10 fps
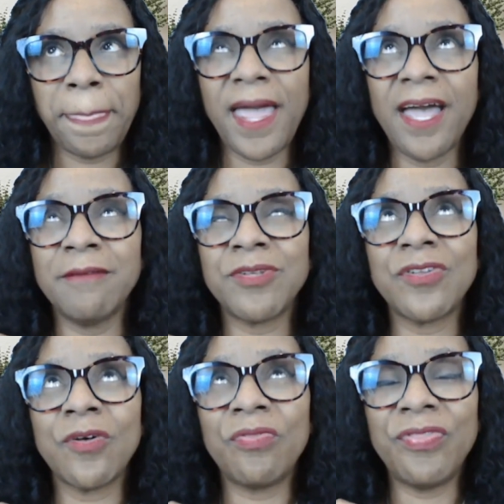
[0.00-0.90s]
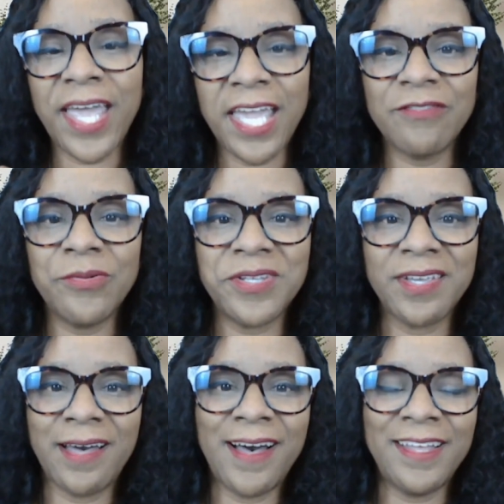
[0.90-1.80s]
I am so thankful to
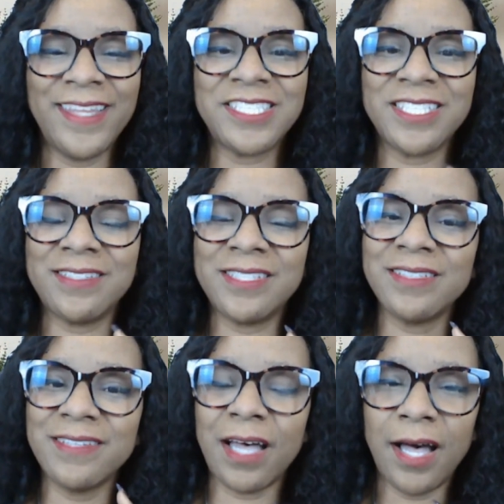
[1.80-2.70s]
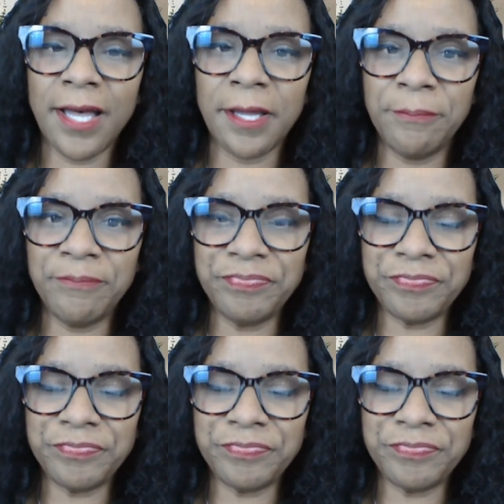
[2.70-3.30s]
God that she took time